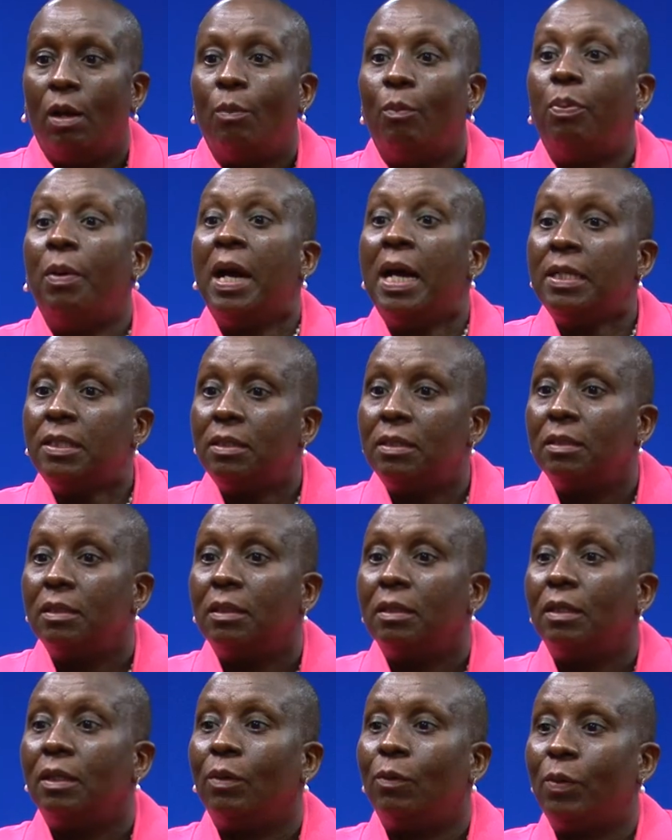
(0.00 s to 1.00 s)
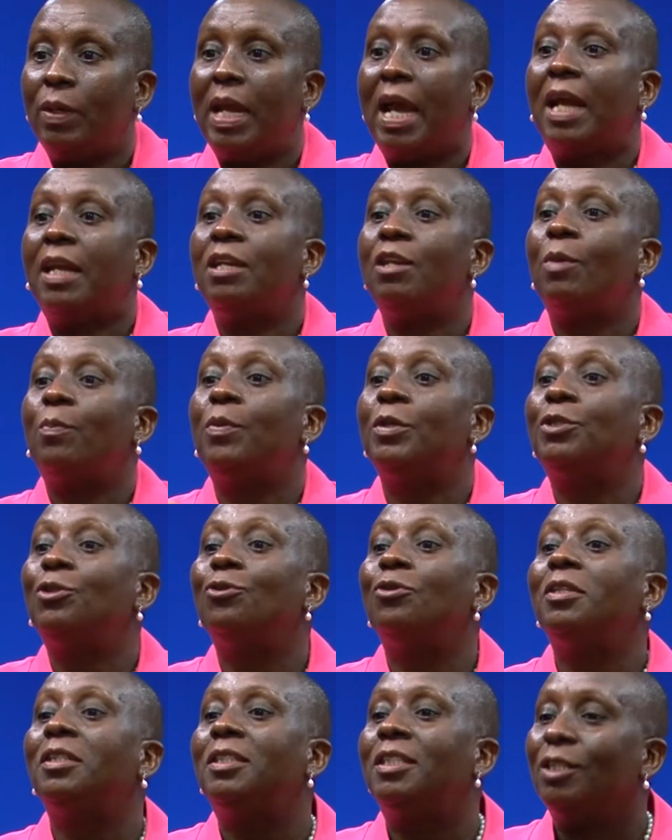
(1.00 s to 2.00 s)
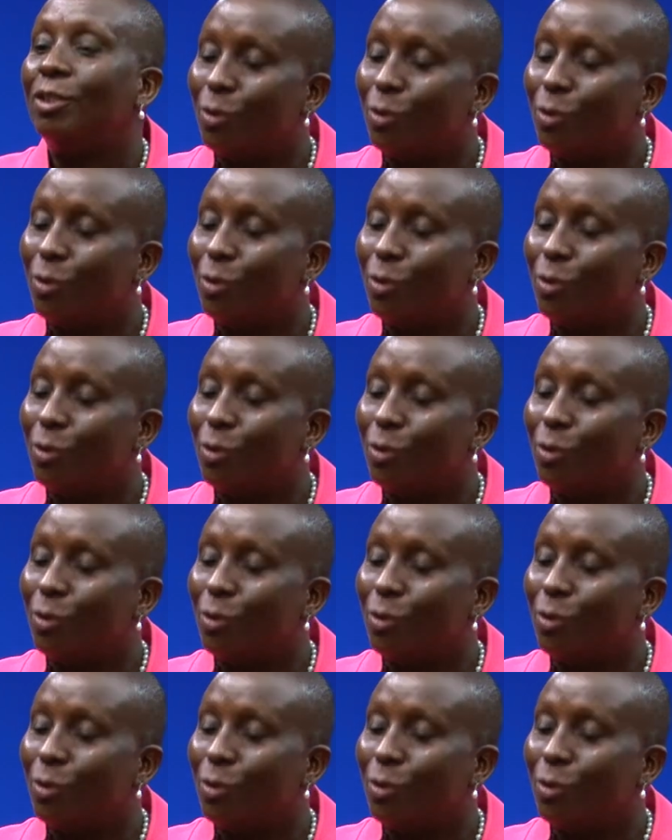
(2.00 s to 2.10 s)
But we had the opportunity